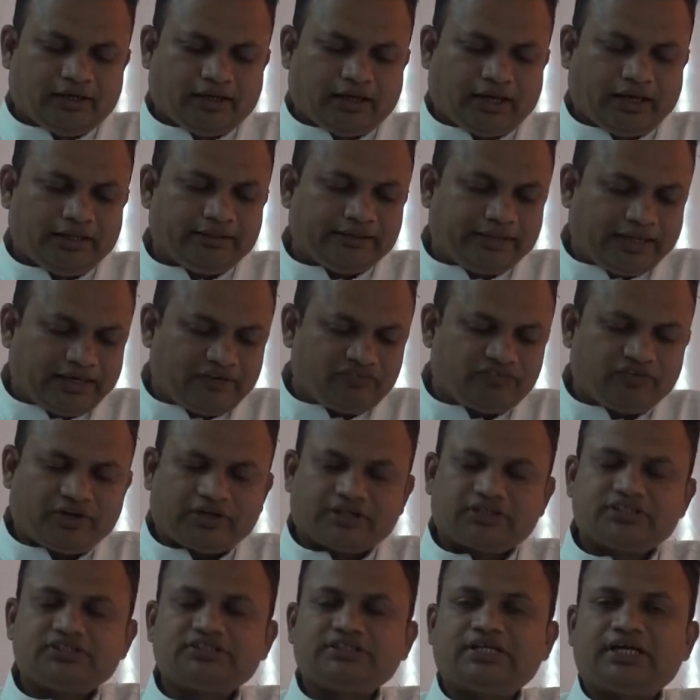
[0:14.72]
and that
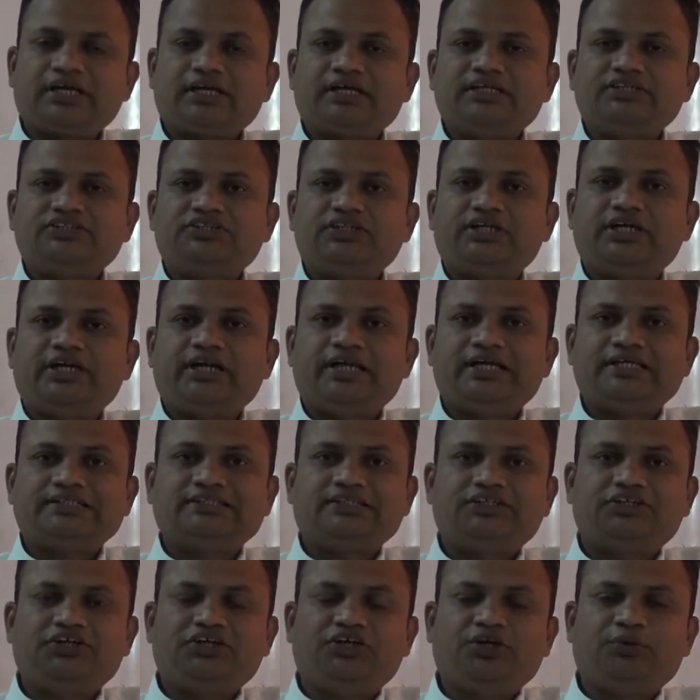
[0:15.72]
factors are considered as
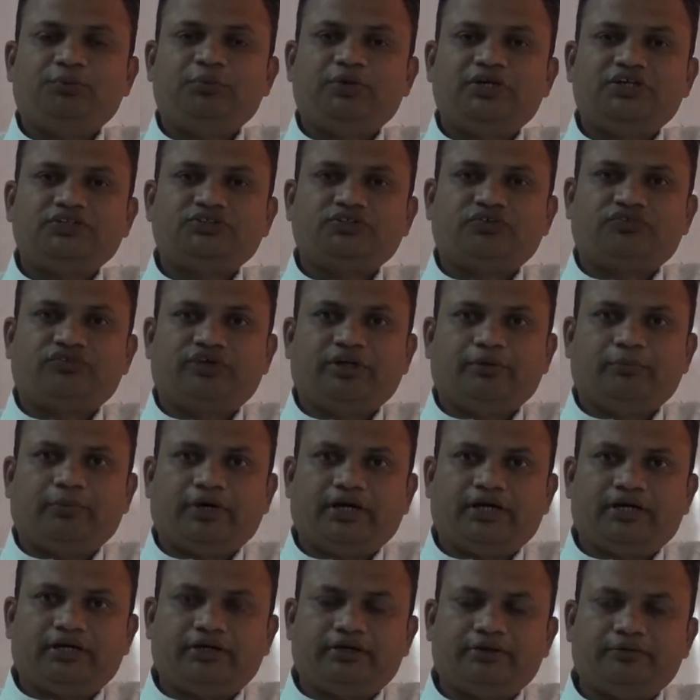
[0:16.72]
a determinants of
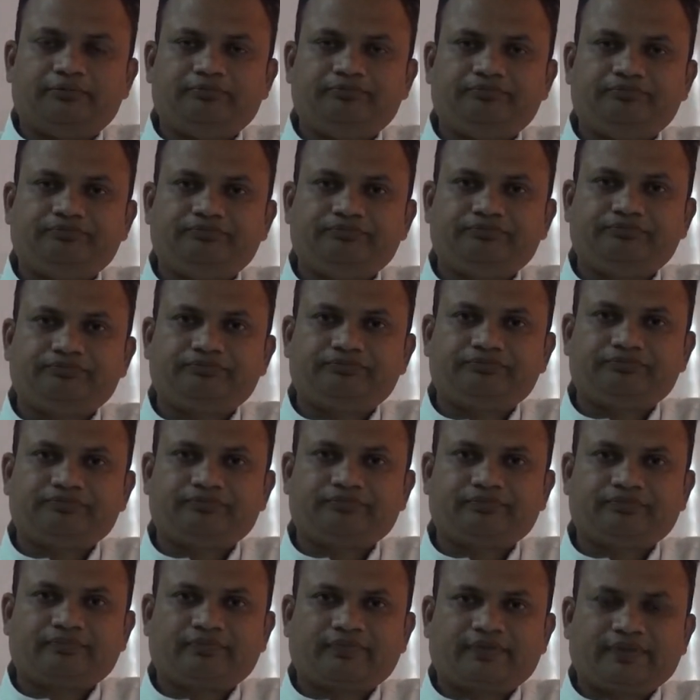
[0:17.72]
demand.
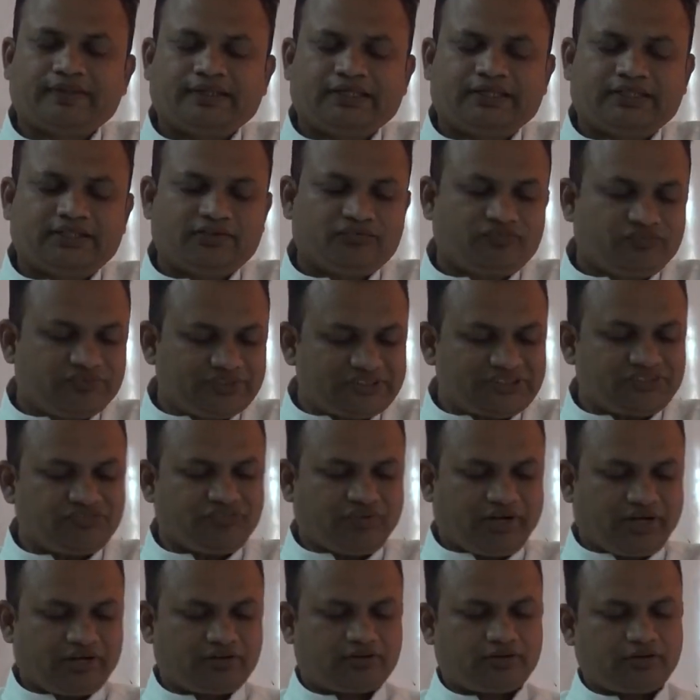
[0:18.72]
The first
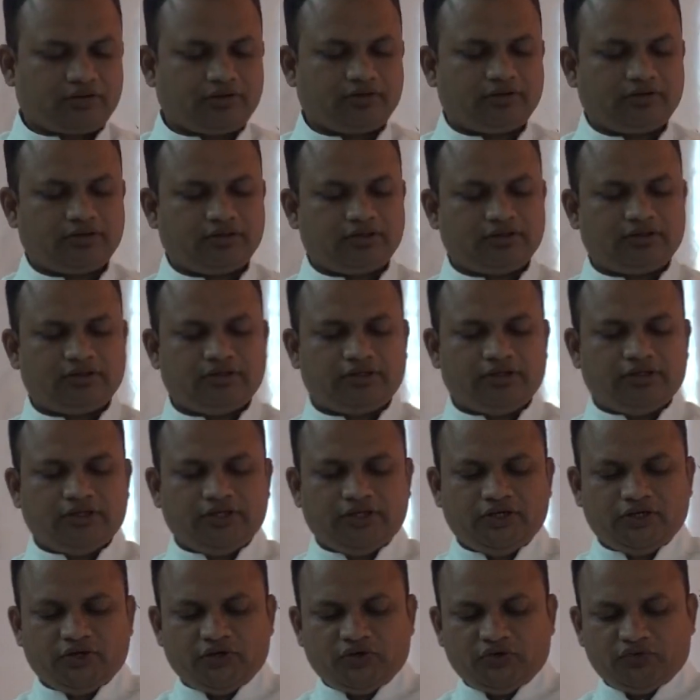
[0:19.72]
factor
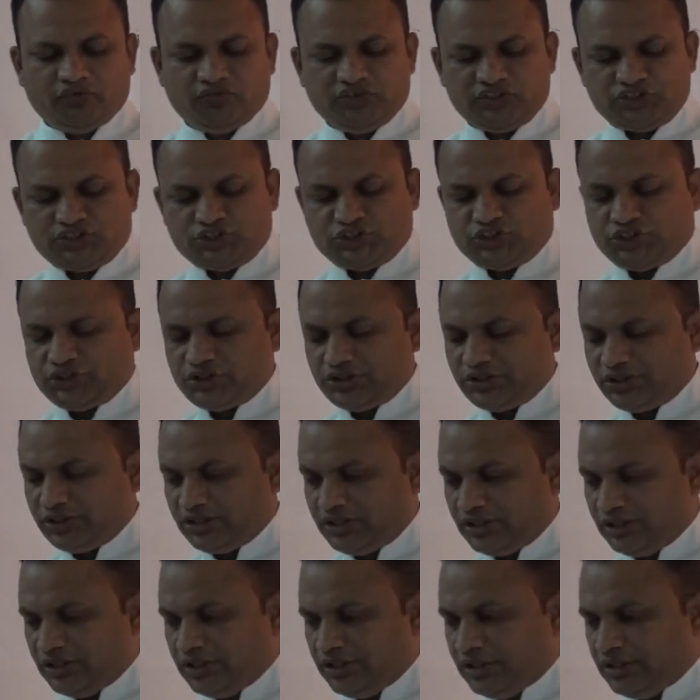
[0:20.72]
which
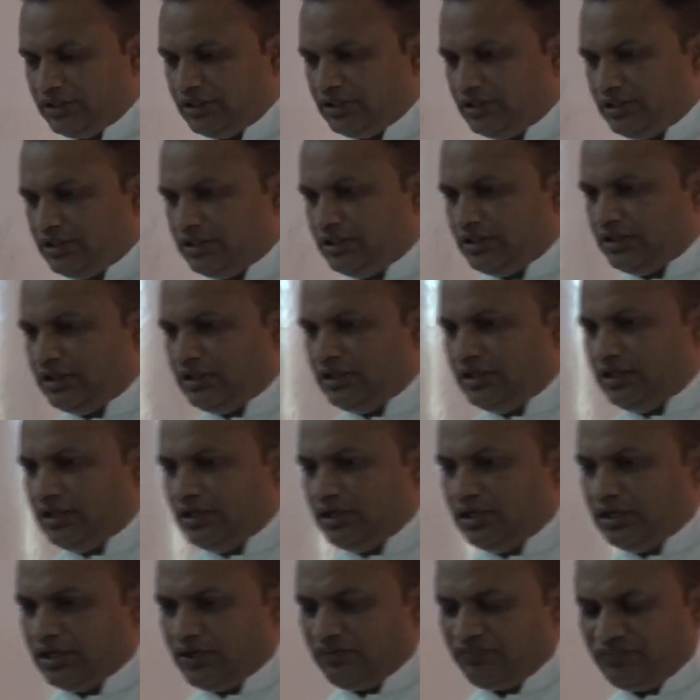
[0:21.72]

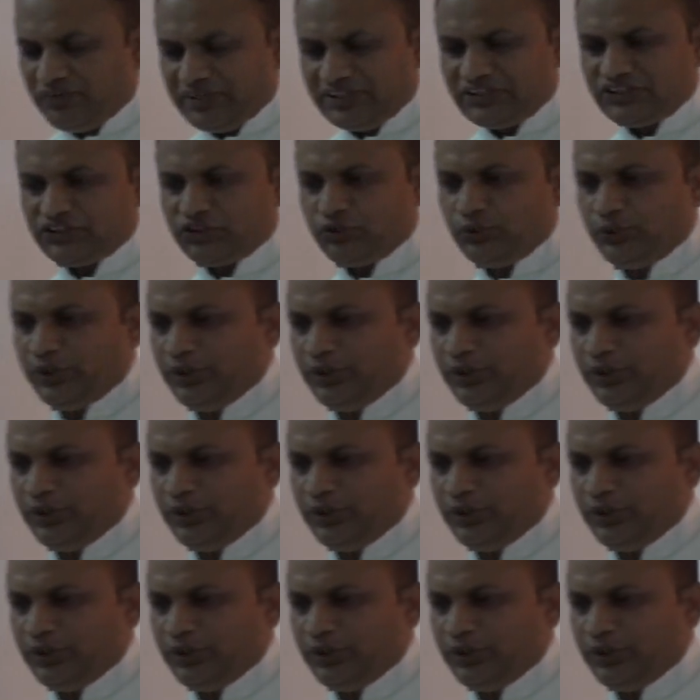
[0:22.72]
affects on